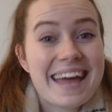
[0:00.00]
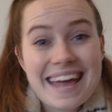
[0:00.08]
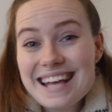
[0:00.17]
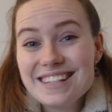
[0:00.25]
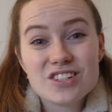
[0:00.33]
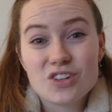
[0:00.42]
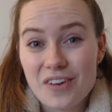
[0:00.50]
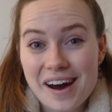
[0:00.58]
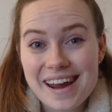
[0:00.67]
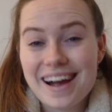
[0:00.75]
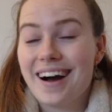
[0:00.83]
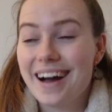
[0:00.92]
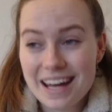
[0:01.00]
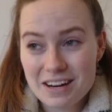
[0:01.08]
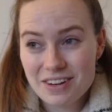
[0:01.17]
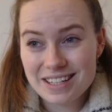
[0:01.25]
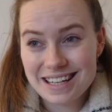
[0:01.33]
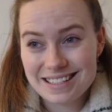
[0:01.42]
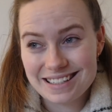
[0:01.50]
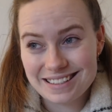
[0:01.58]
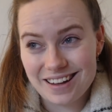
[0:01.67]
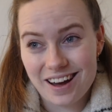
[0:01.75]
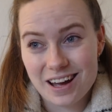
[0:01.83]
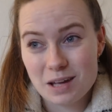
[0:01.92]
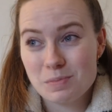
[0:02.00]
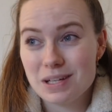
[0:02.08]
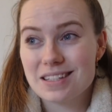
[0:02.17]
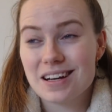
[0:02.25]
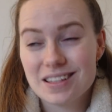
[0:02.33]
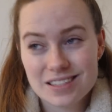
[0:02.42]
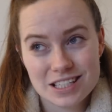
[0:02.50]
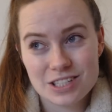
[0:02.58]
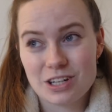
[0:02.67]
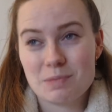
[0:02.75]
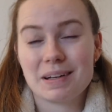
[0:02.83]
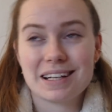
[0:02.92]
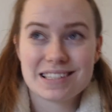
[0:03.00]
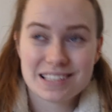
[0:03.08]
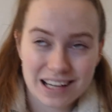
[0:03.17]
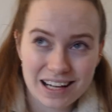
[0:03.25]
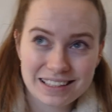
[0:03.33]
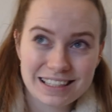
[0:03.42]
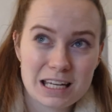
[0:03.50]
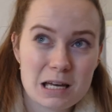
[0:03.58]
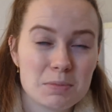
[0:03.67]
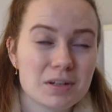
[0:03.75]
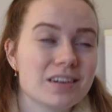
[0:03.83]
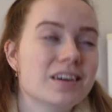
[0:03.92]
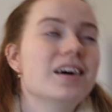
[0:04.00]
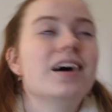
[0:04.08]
It's great. I had a fantastic time. It's utterly gripping. It's Talia Hibbert.